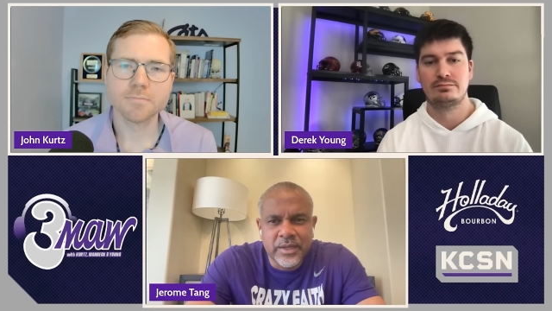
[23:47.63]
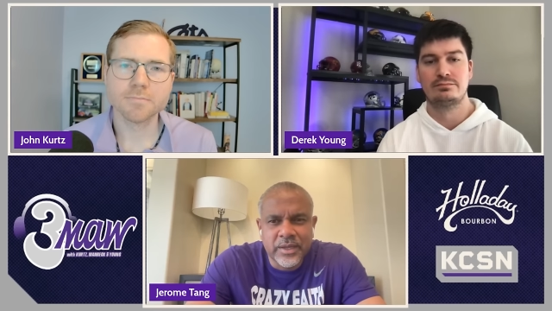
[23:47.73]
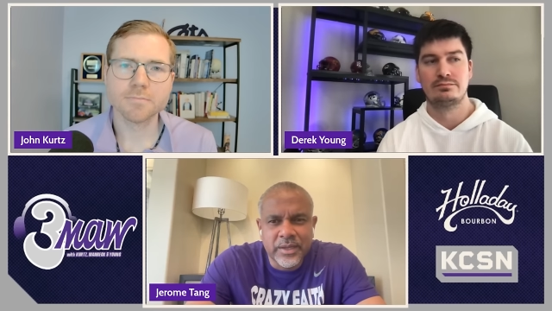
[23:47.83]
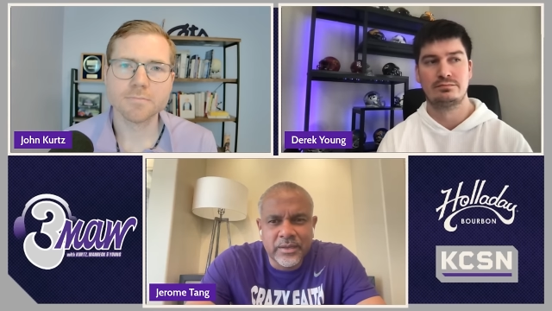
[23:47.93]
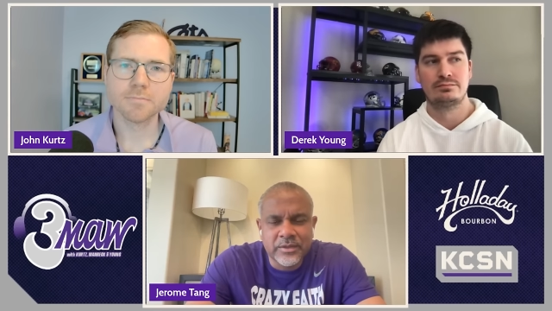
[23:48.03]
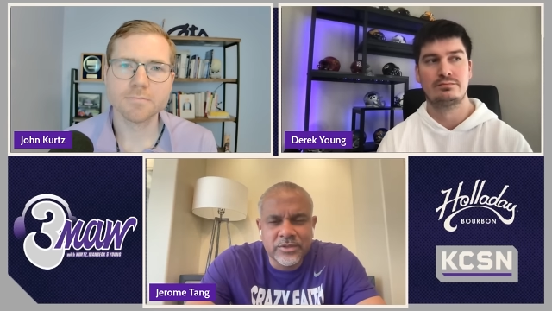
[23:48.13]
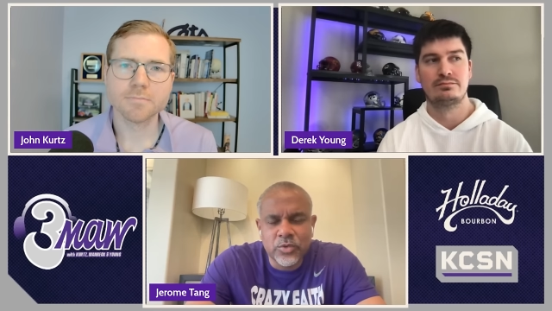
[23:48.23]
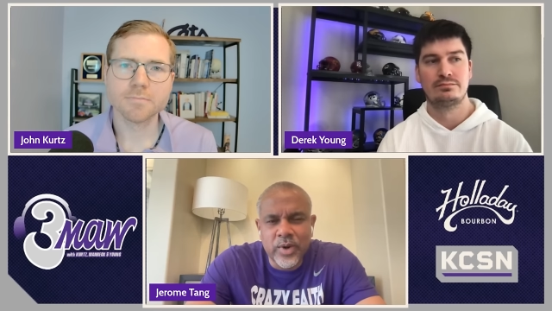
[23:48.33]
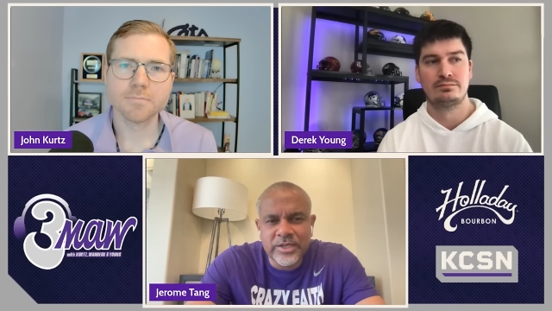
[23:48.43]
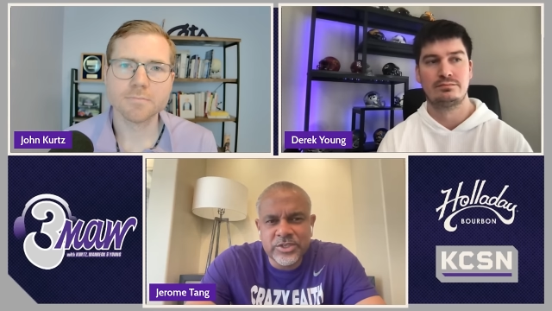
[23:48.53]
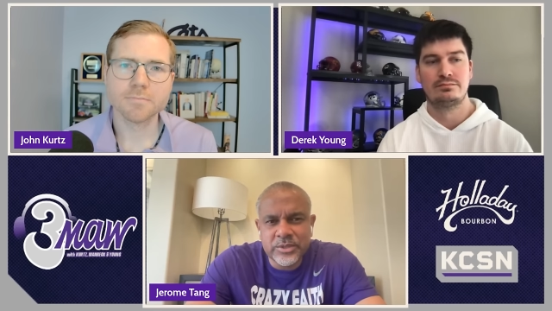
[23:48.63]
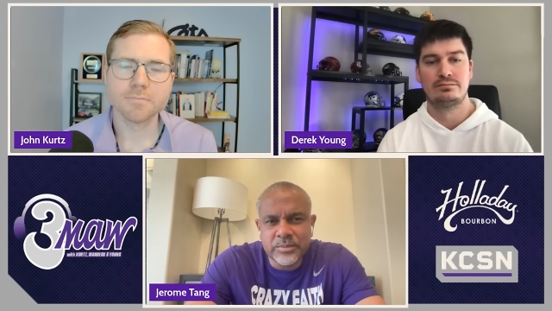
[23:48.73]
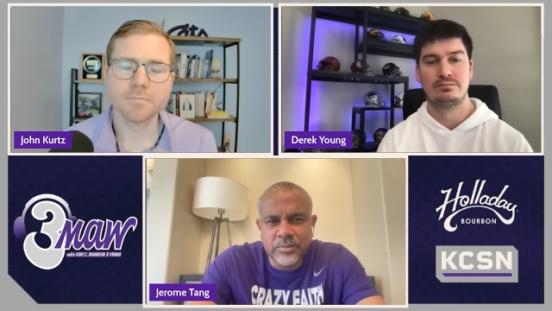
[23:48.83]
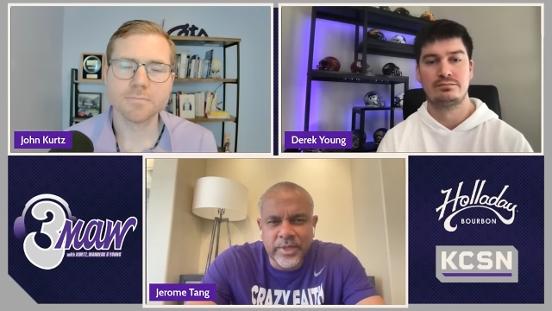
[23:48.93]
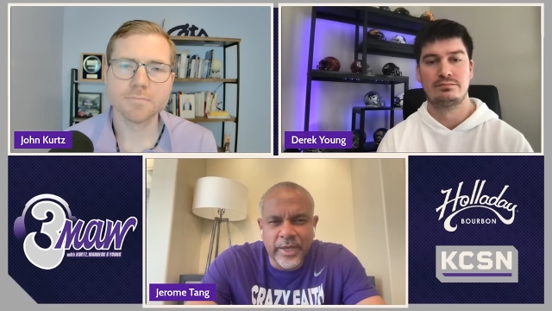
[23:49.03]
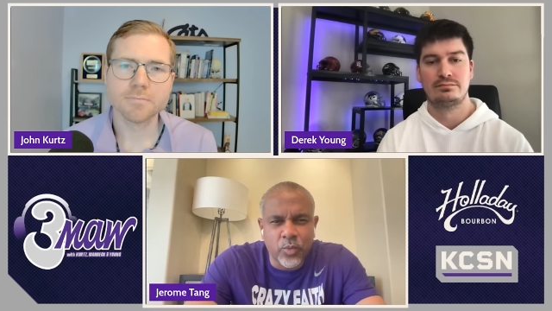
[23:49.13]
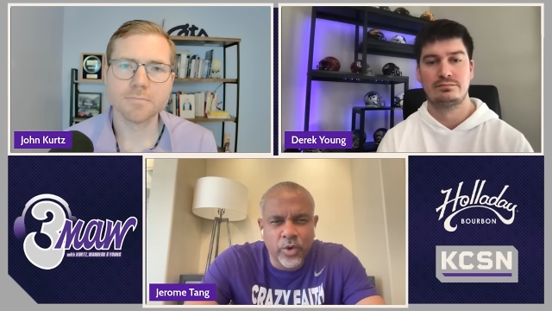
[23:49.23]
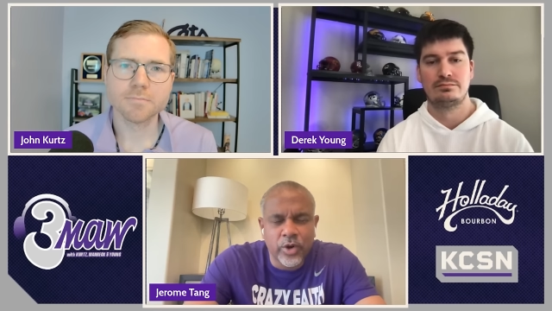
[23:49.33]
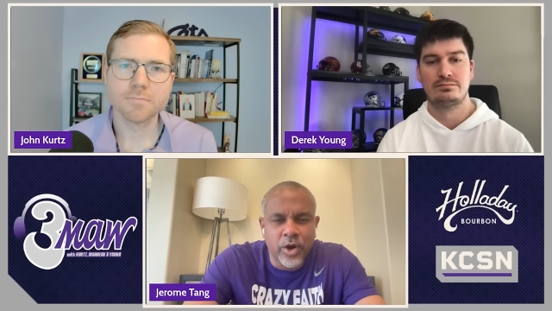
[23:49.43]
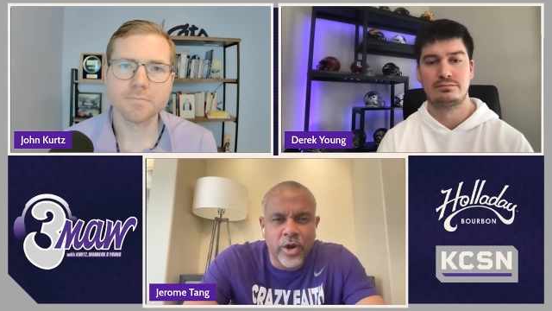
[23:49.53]
Speaker 1: And to watch him like
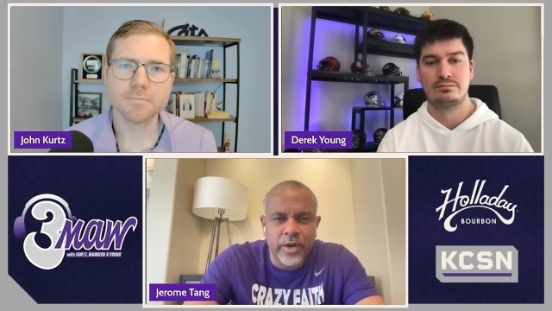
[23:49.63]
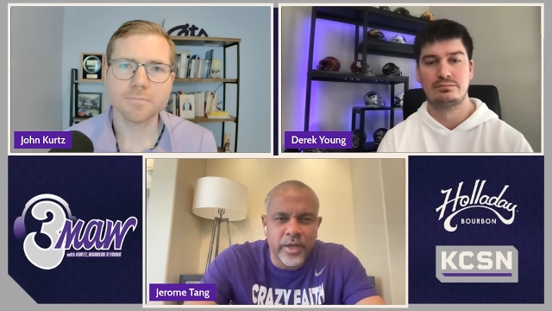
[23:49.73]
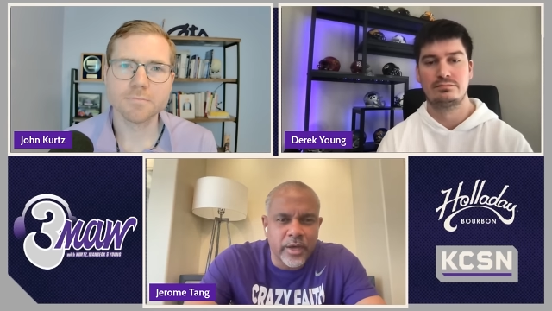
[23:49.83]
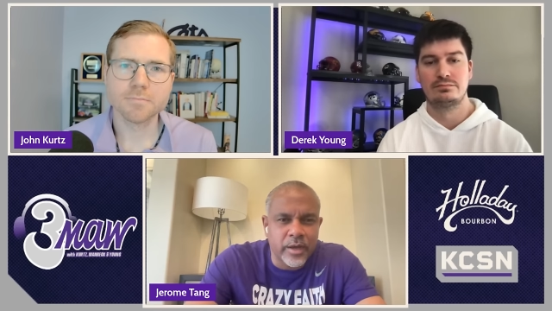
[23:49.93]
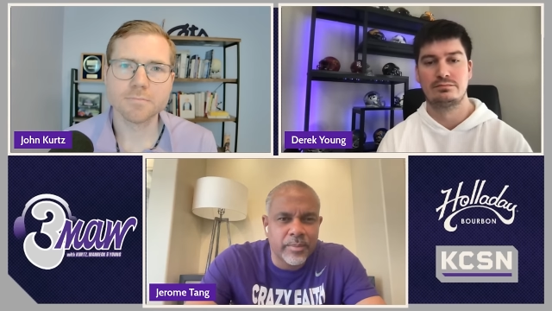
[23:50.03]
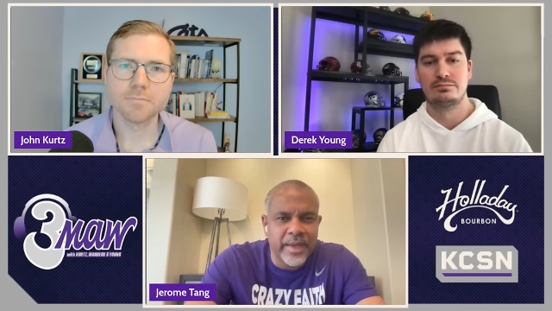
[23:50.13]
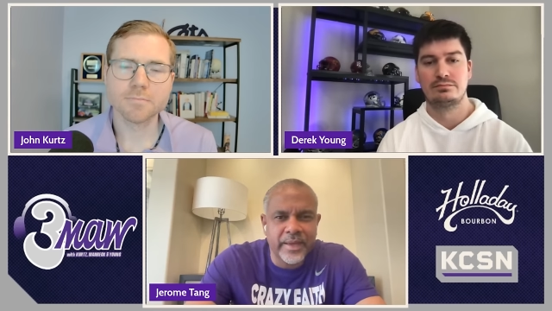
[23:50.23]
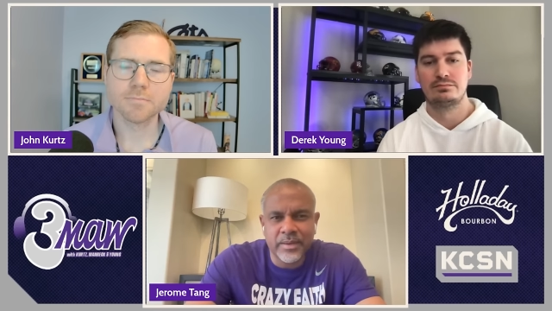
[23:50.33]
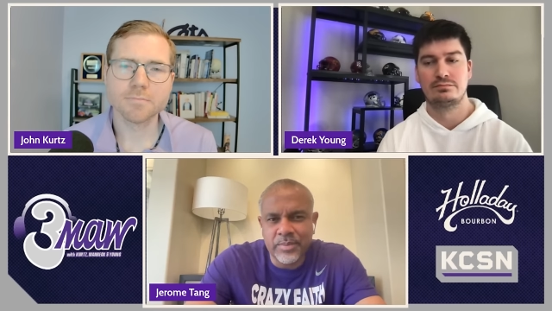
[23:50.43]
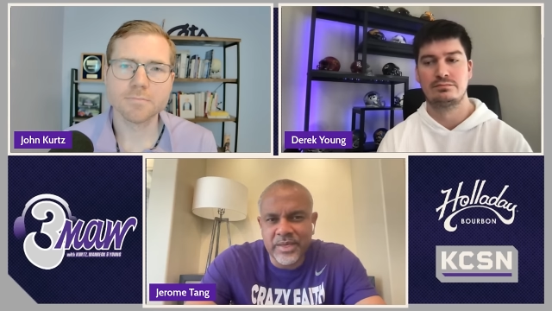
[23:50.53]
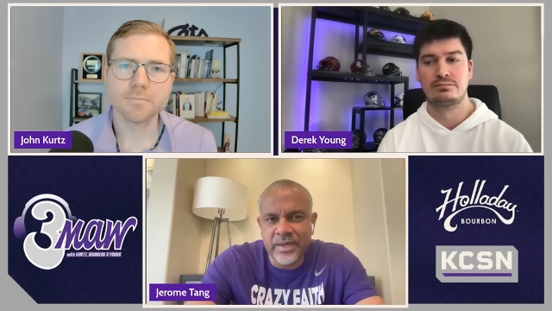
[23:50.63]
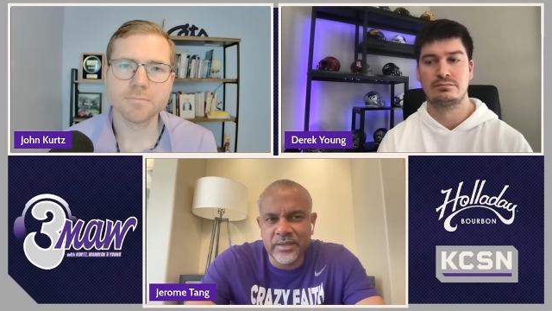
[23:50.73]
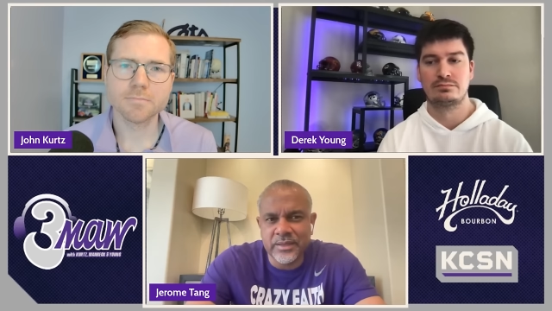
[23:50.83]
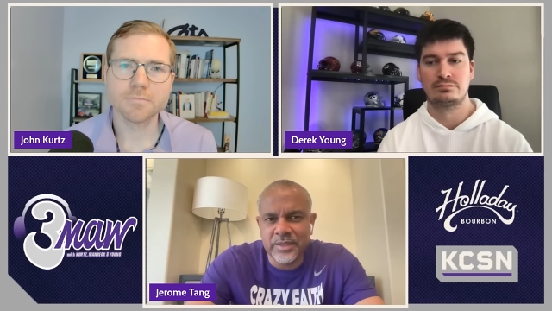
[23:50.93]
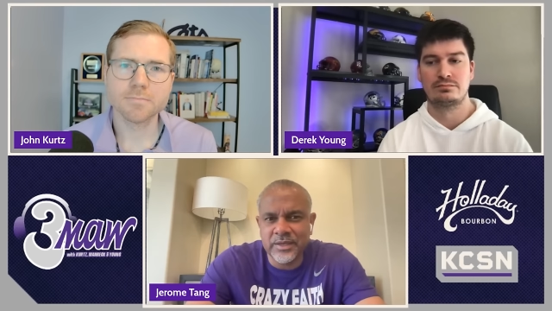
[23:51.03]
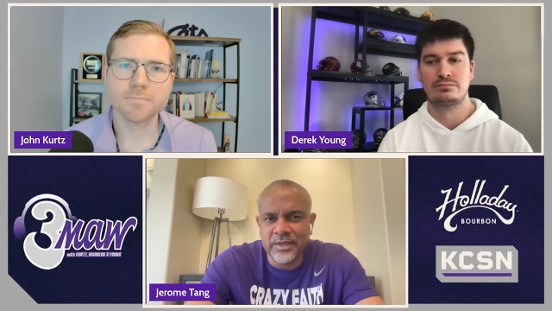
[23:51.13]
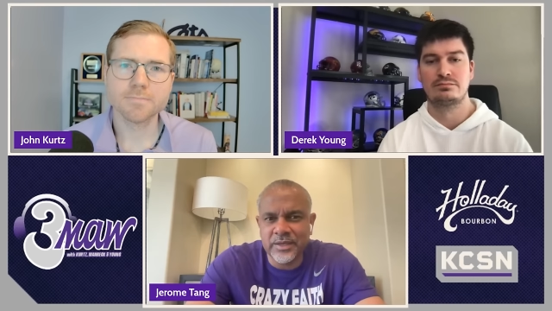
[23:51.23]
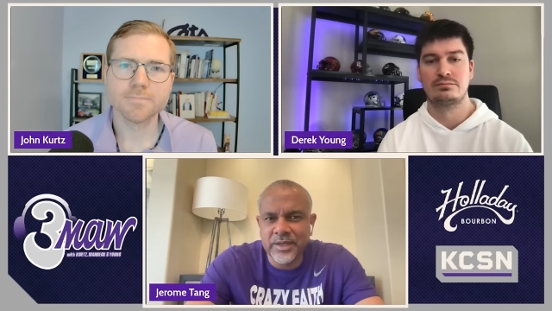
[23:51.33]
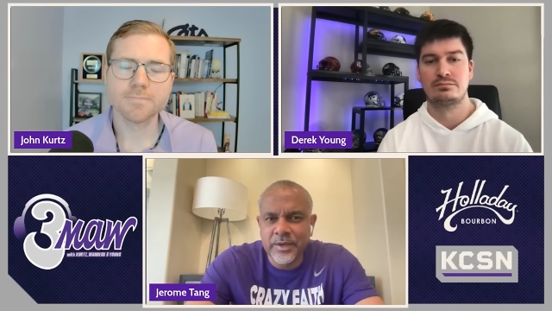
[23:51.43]
work hard and come back and be healthy and then